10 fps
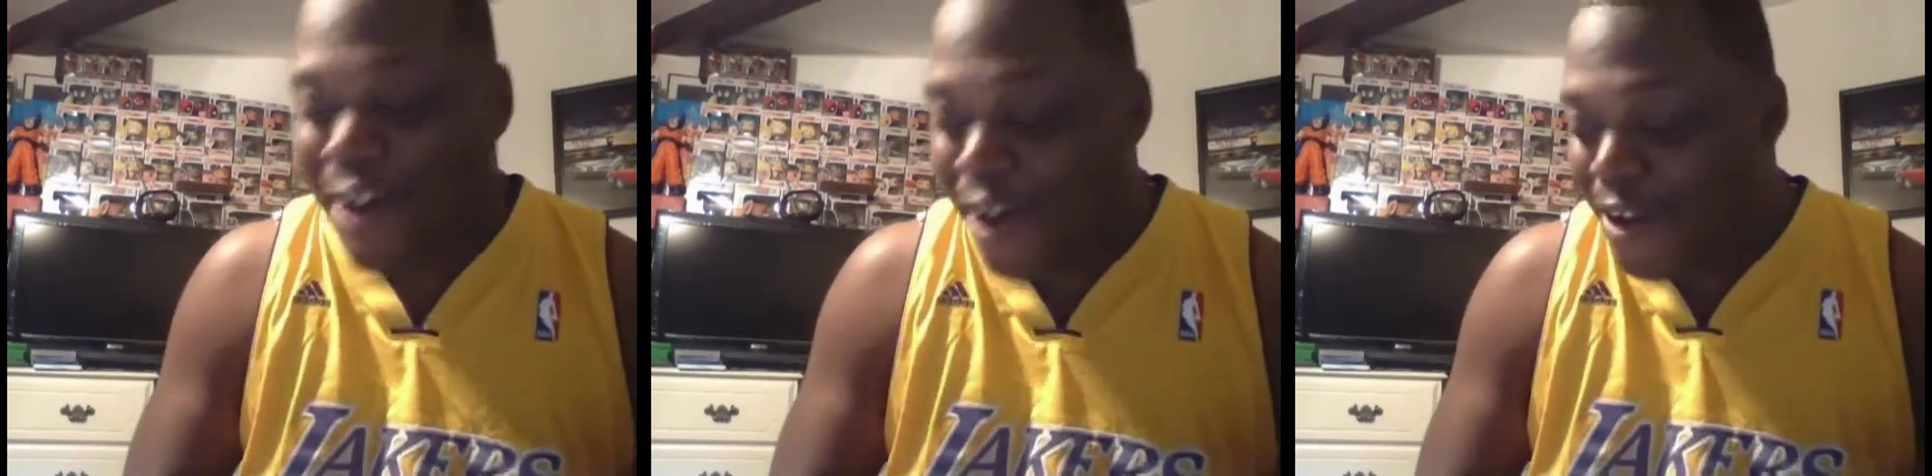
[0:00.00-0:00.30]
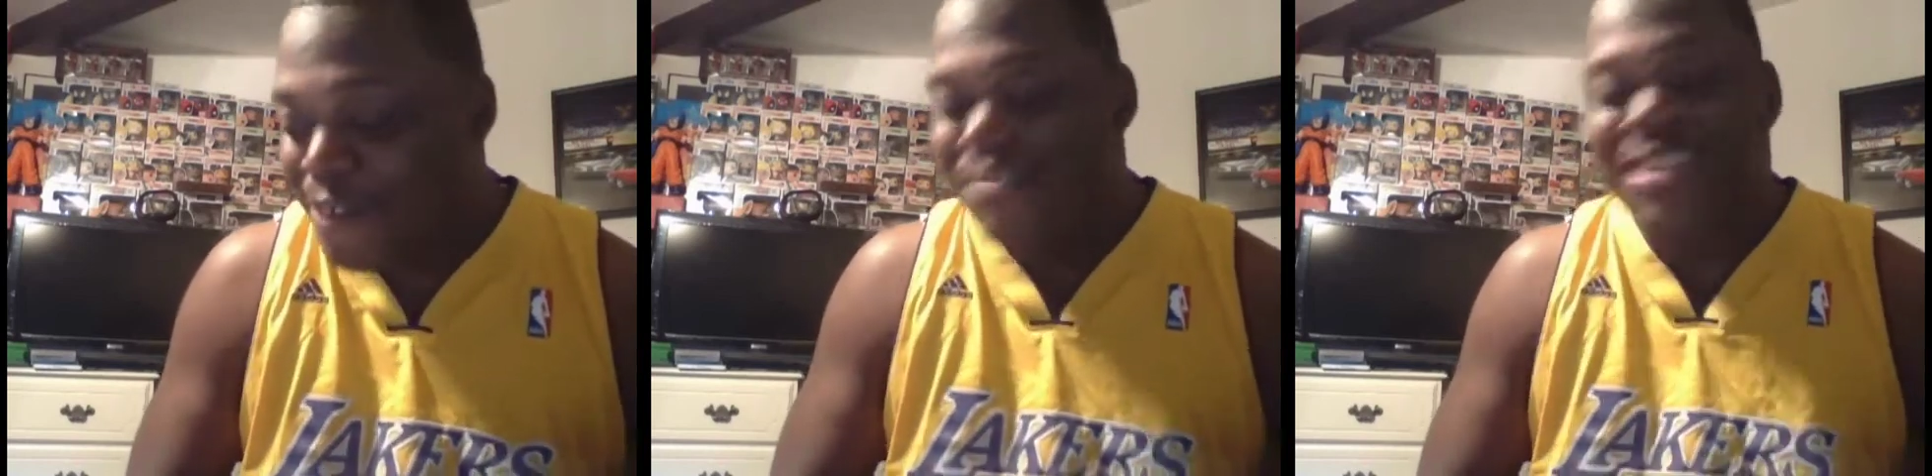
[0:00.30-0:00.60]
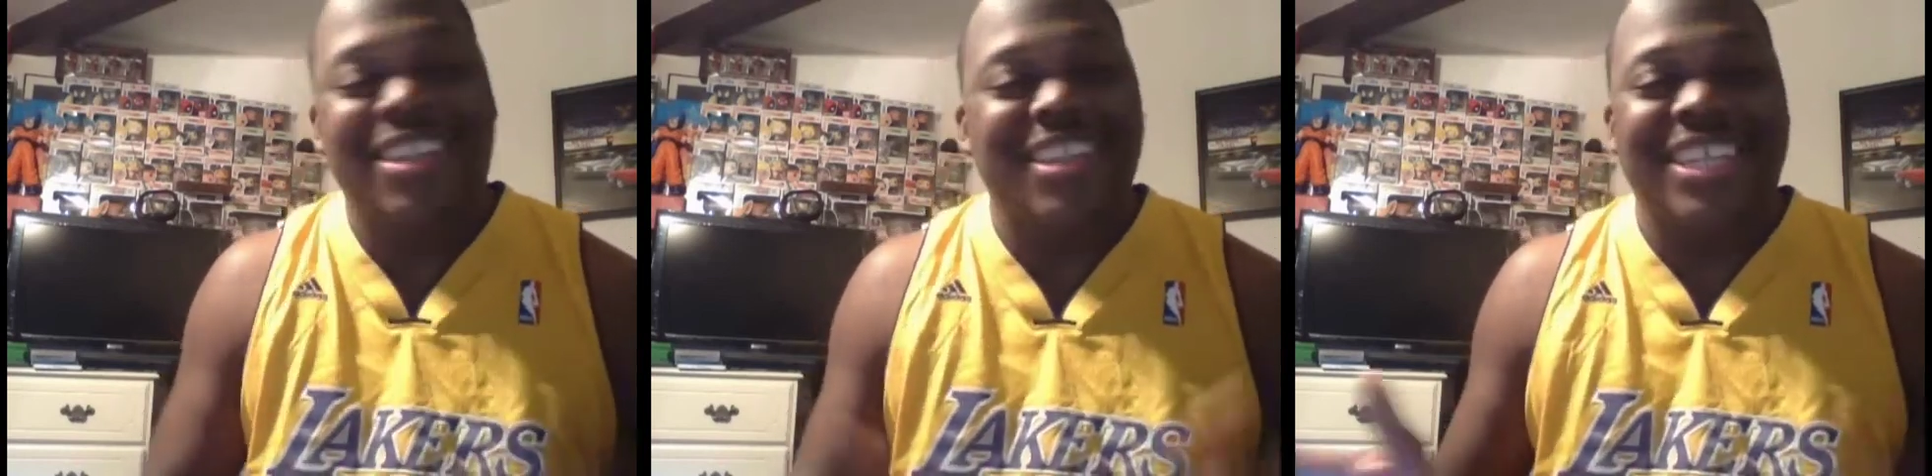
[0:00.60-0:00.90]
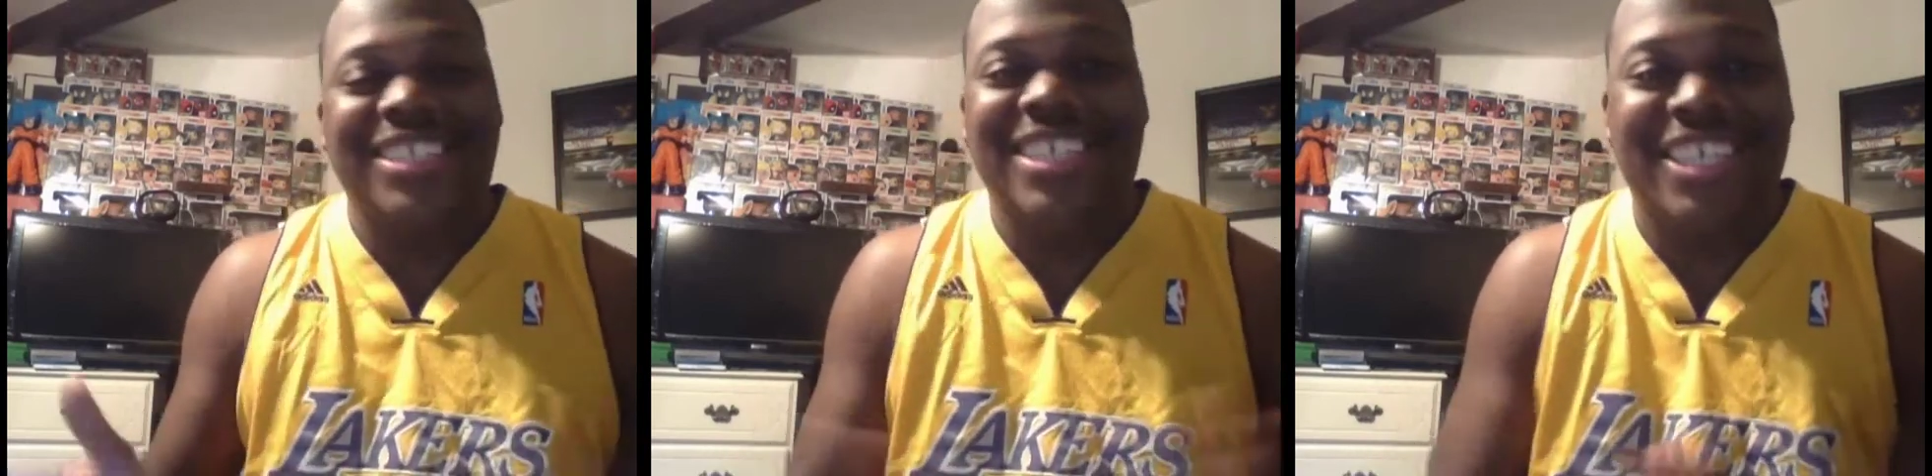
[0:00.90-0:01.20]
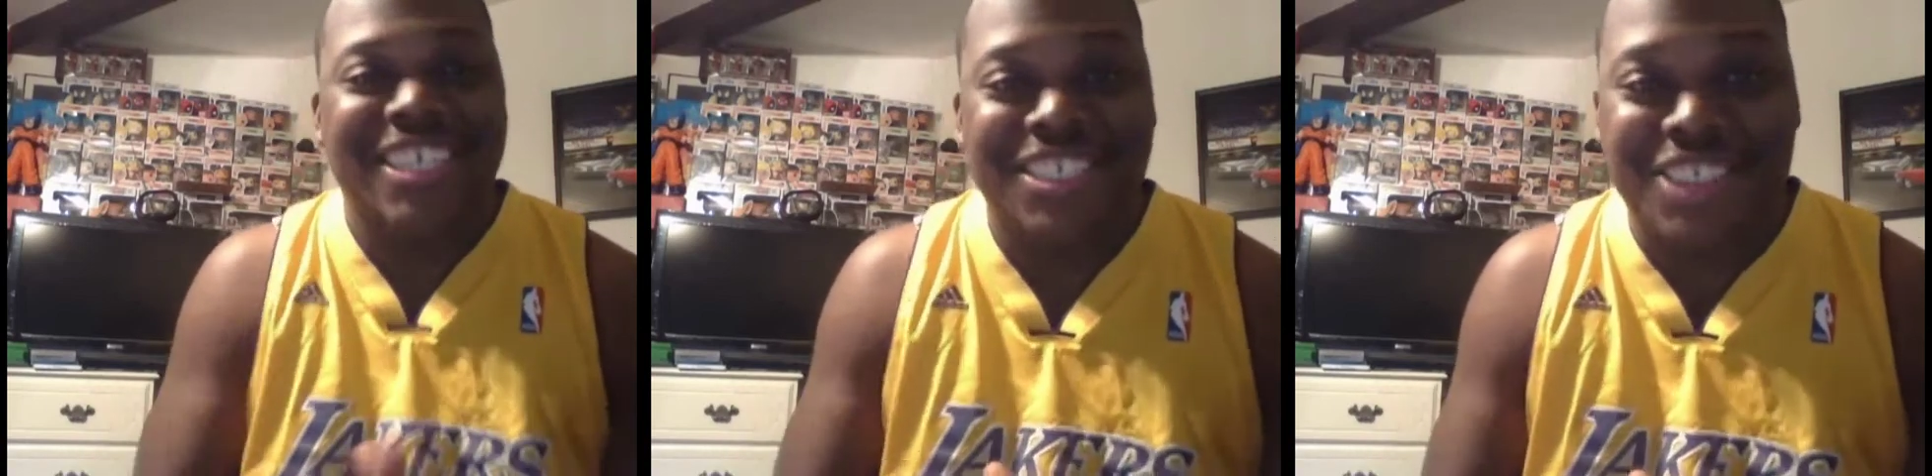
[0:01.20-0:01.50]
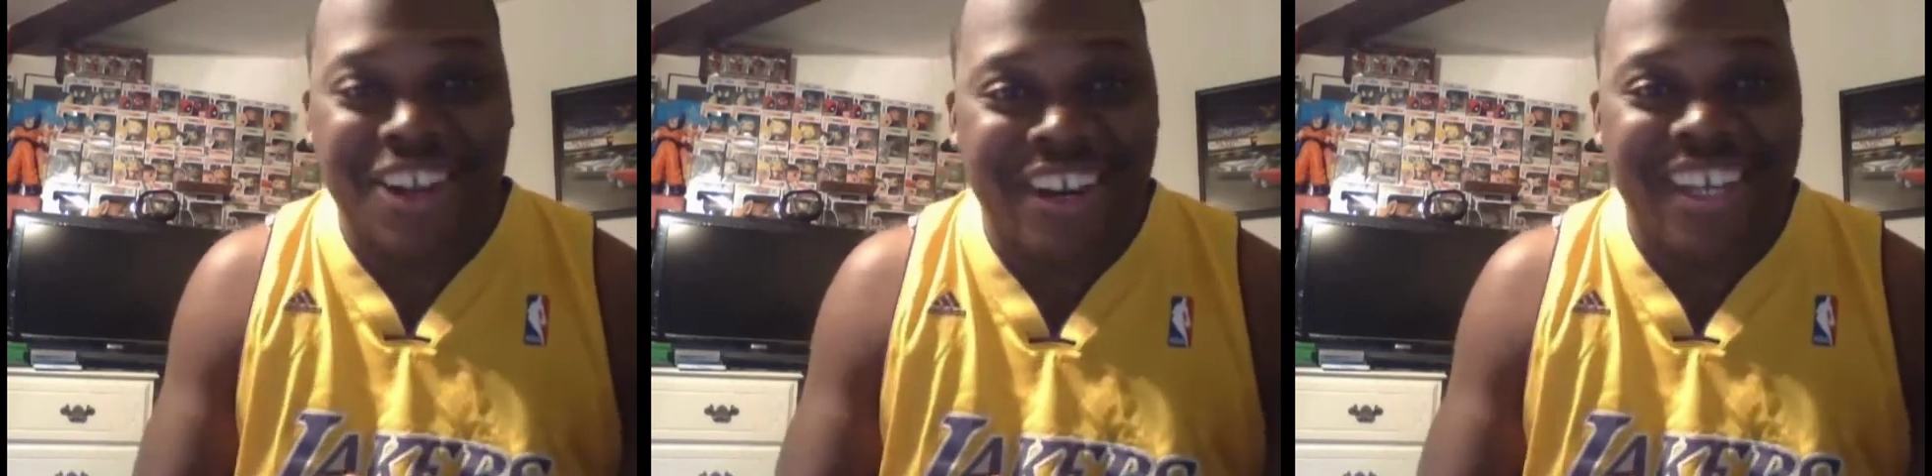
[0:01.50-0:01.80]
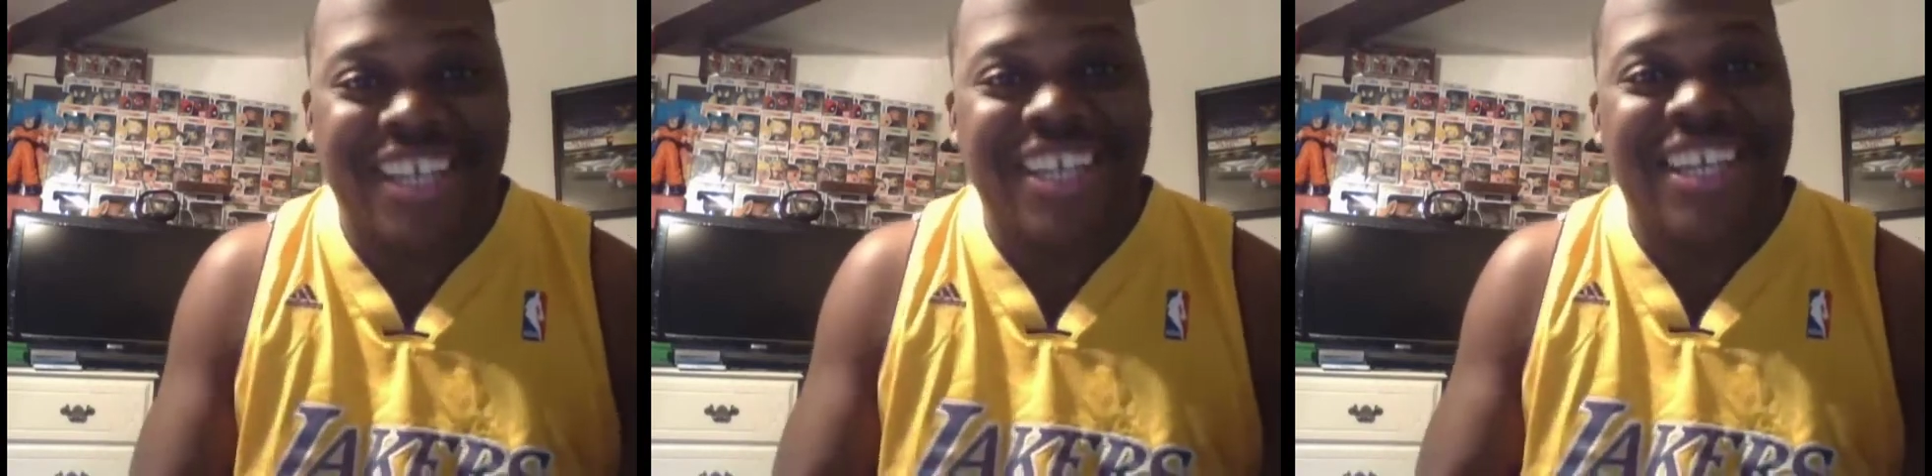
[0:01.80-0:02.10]
off. Let's get it
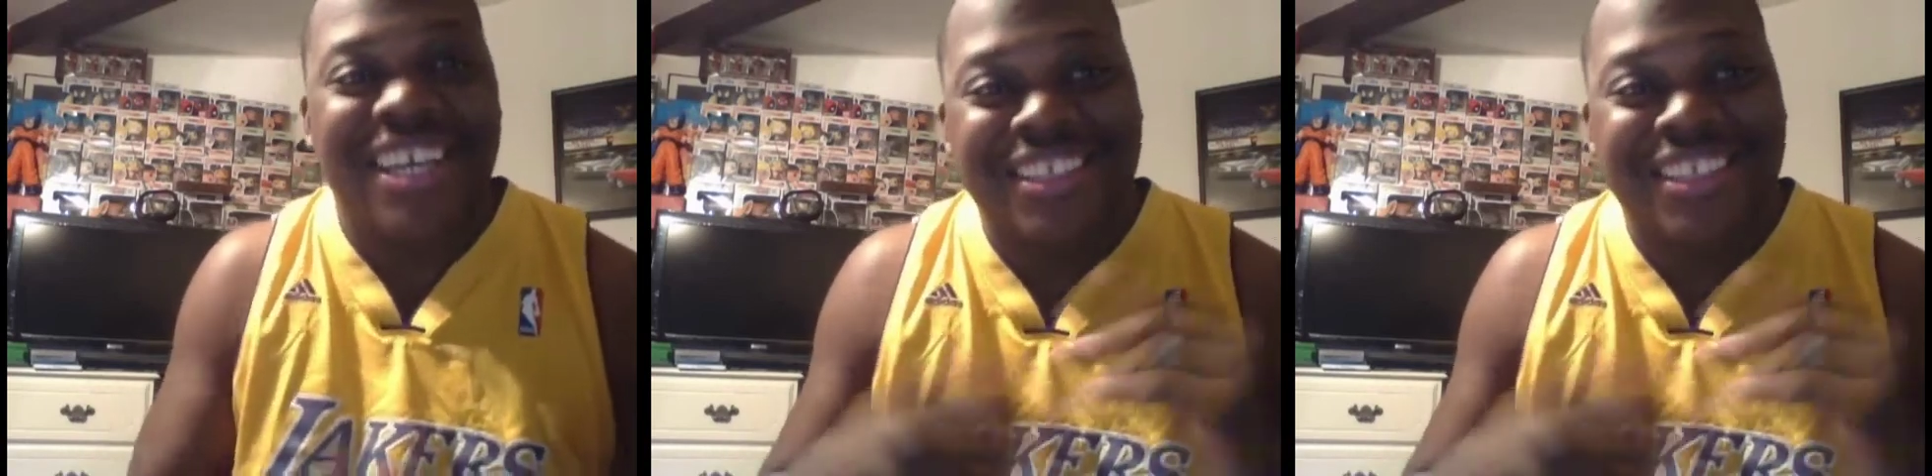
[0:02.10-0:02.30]
started.